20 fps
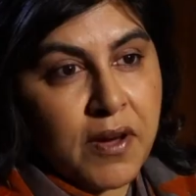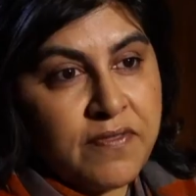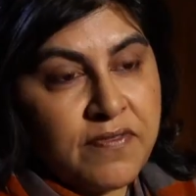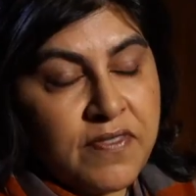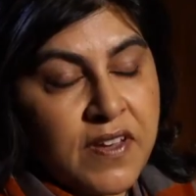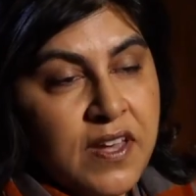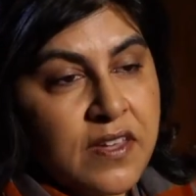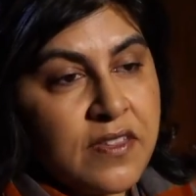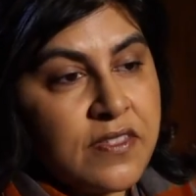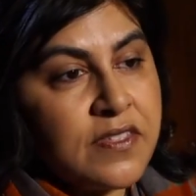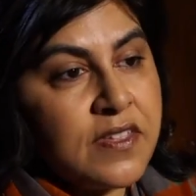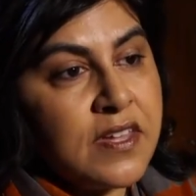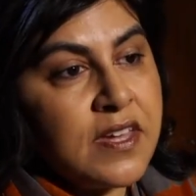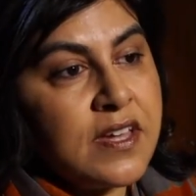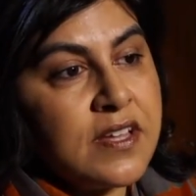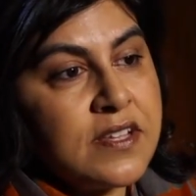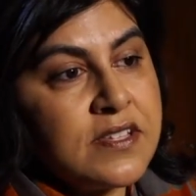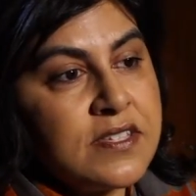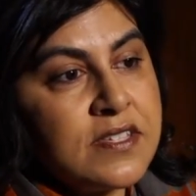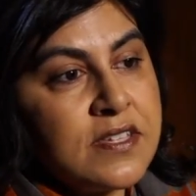faith
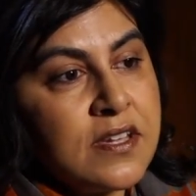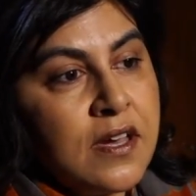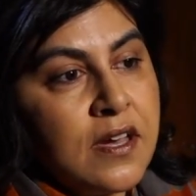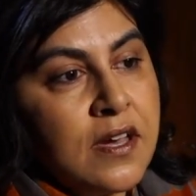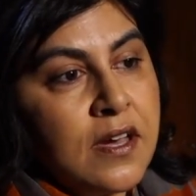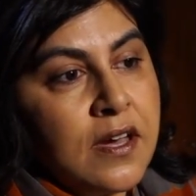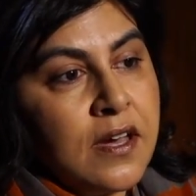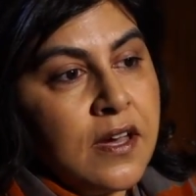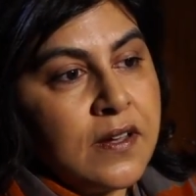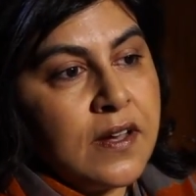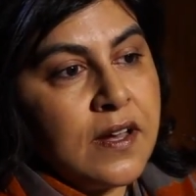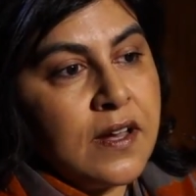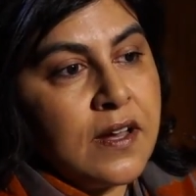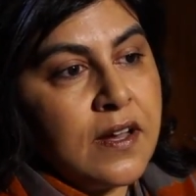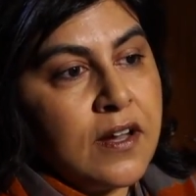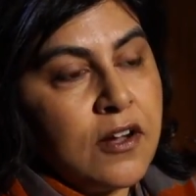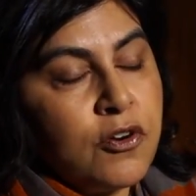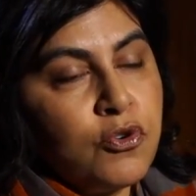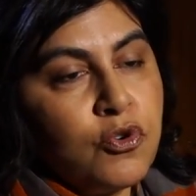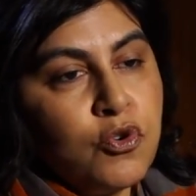is
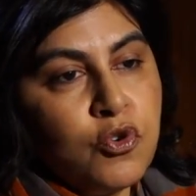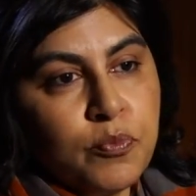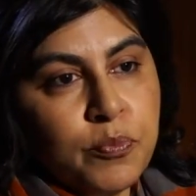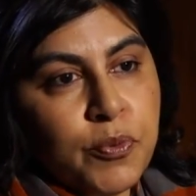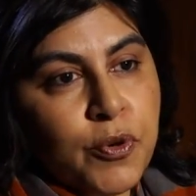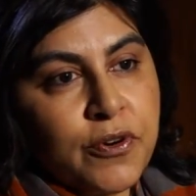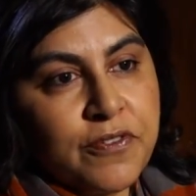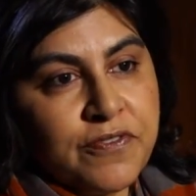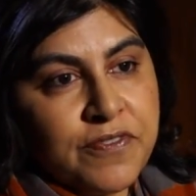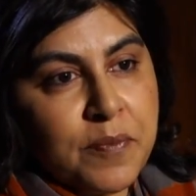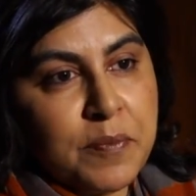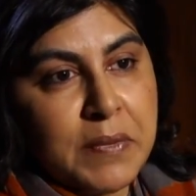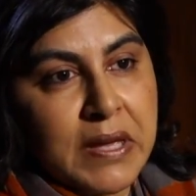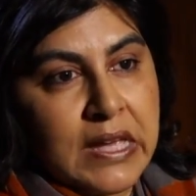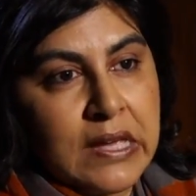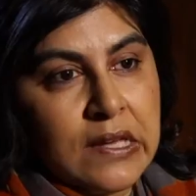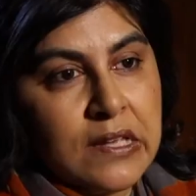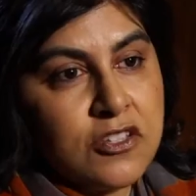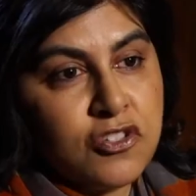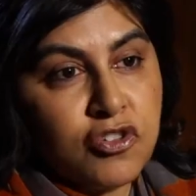a rule book for
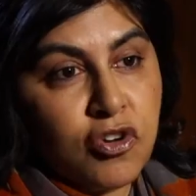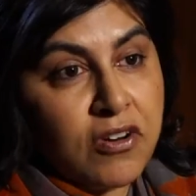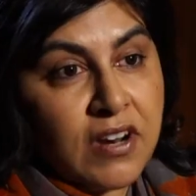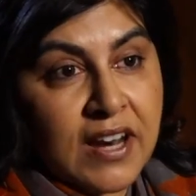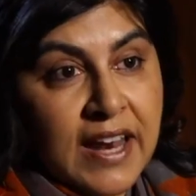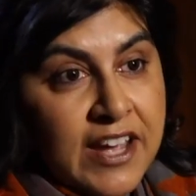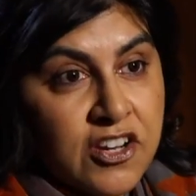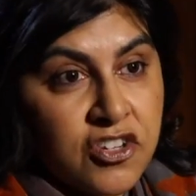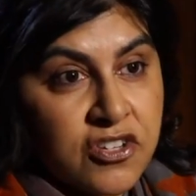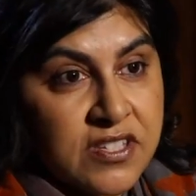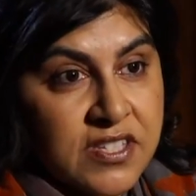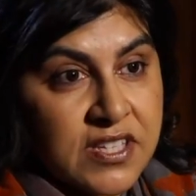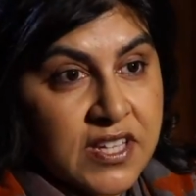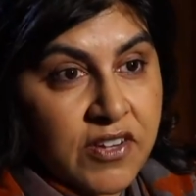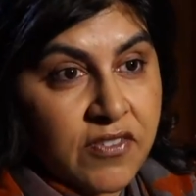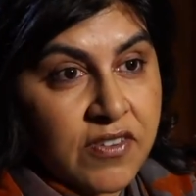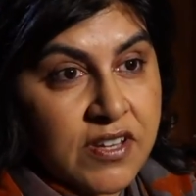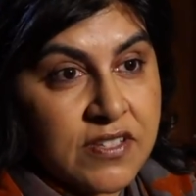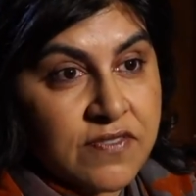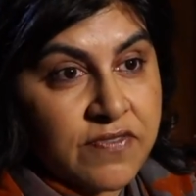me. It's not a lecture
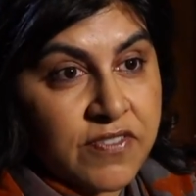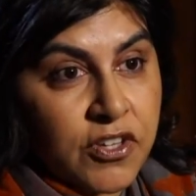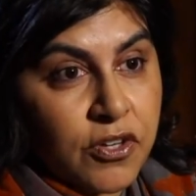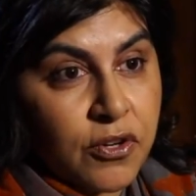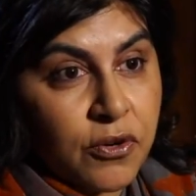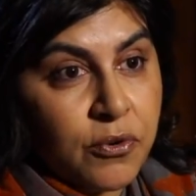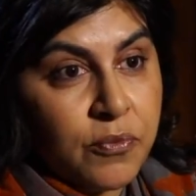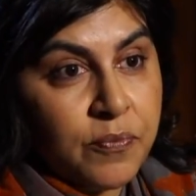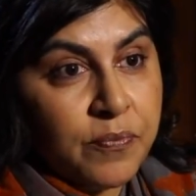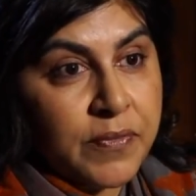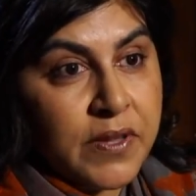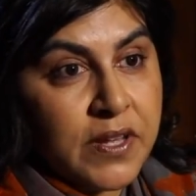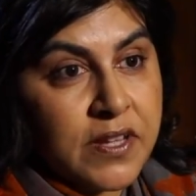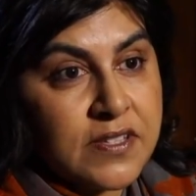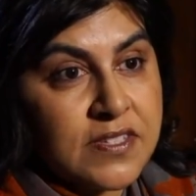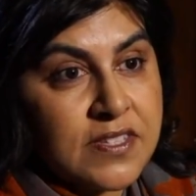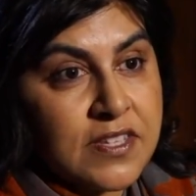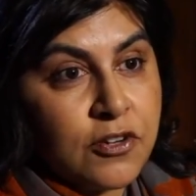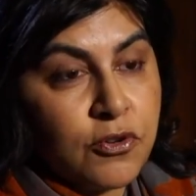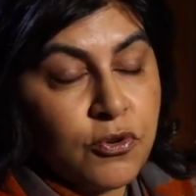series for you.
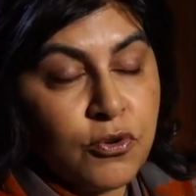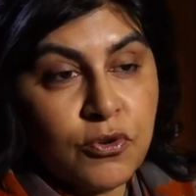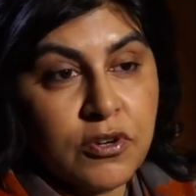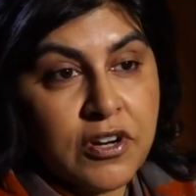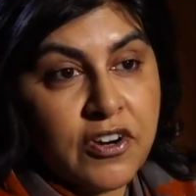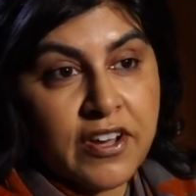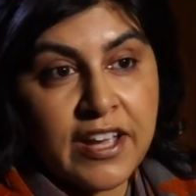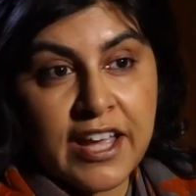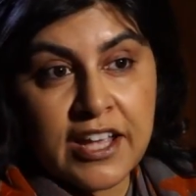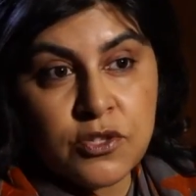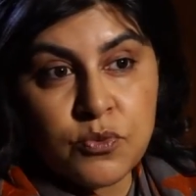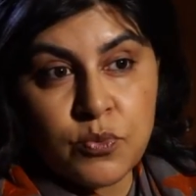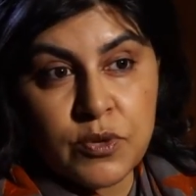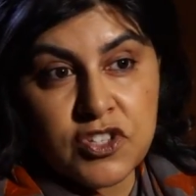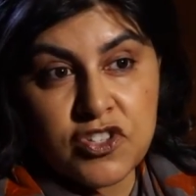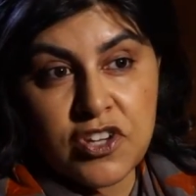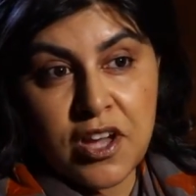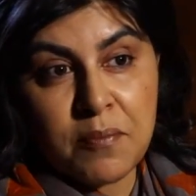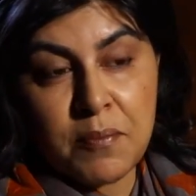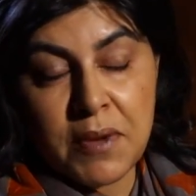It's a ruler against
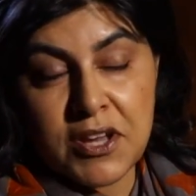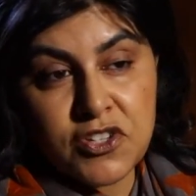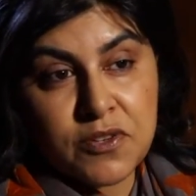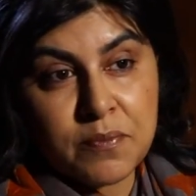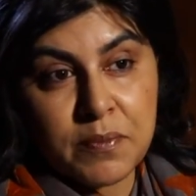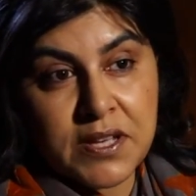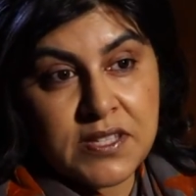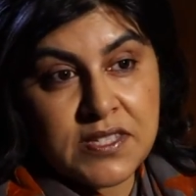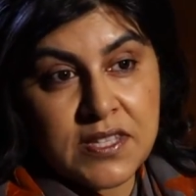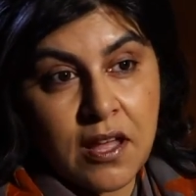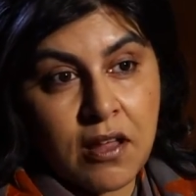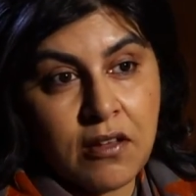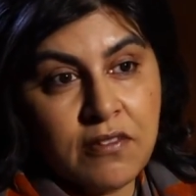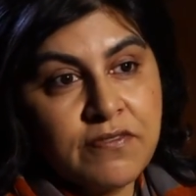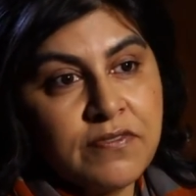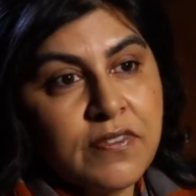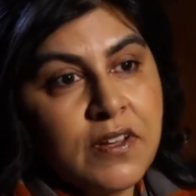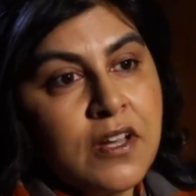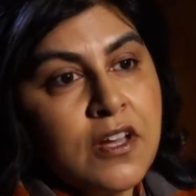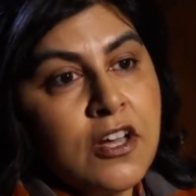which I measure myself,
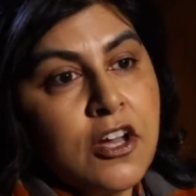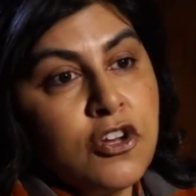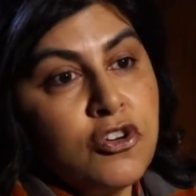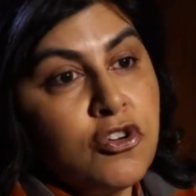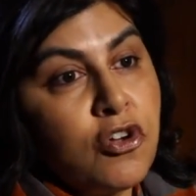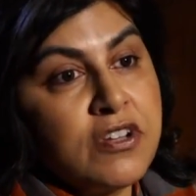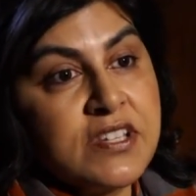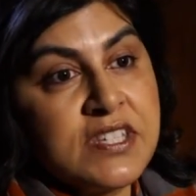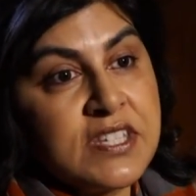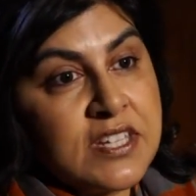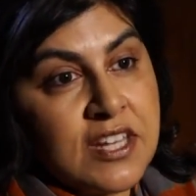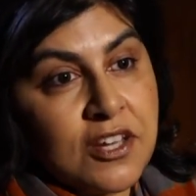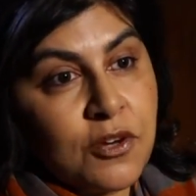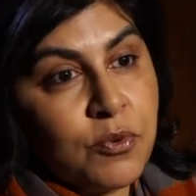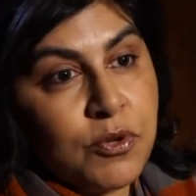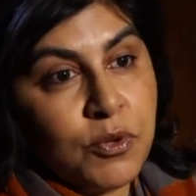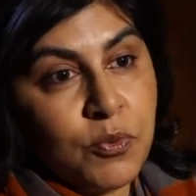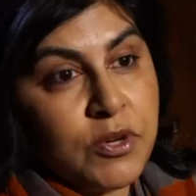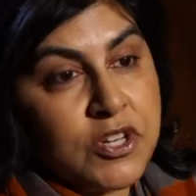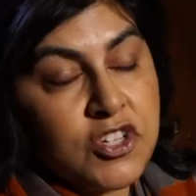not a stick
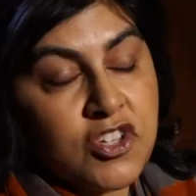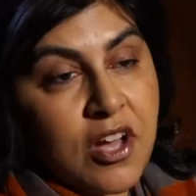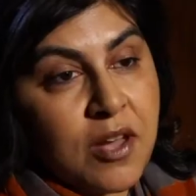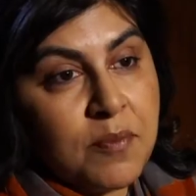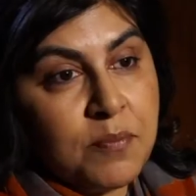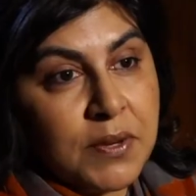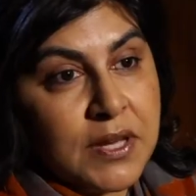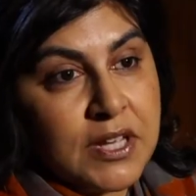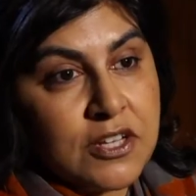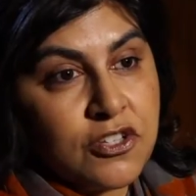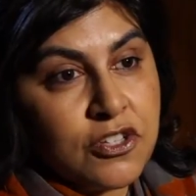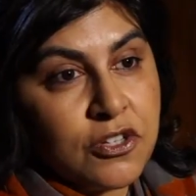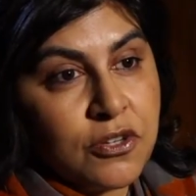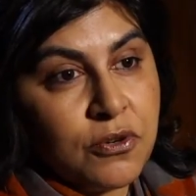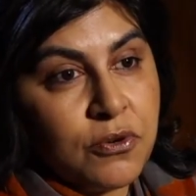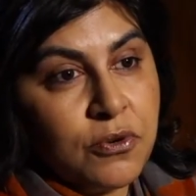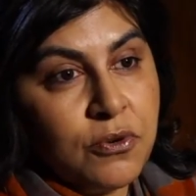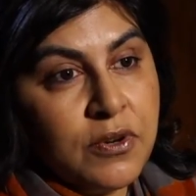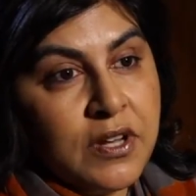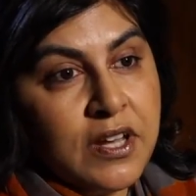with which I beat
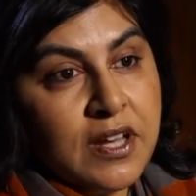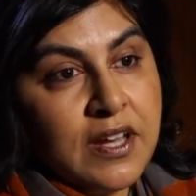you.